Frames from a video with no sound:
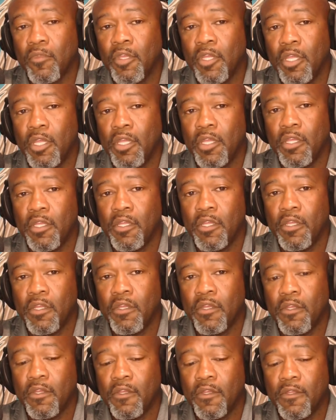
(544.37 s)

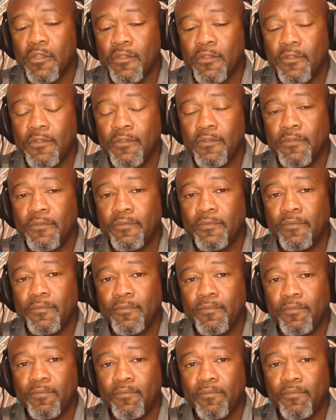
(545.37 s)

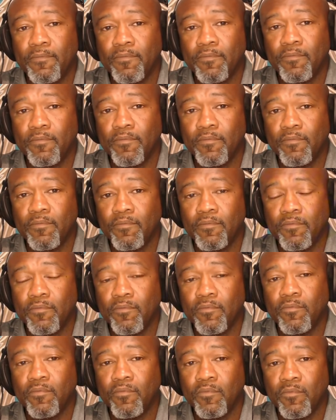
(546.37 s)

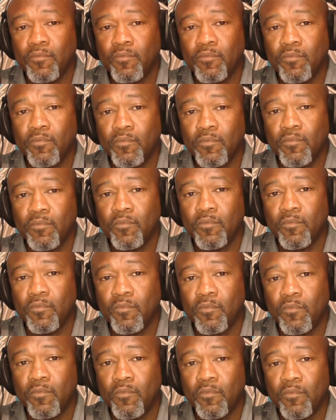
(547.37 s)

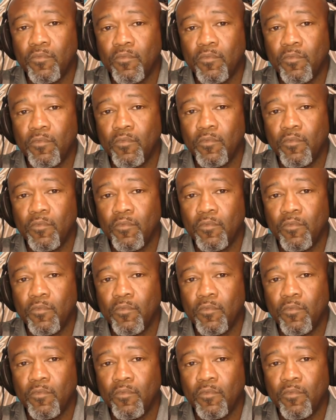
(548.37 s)
This person isn't speaking.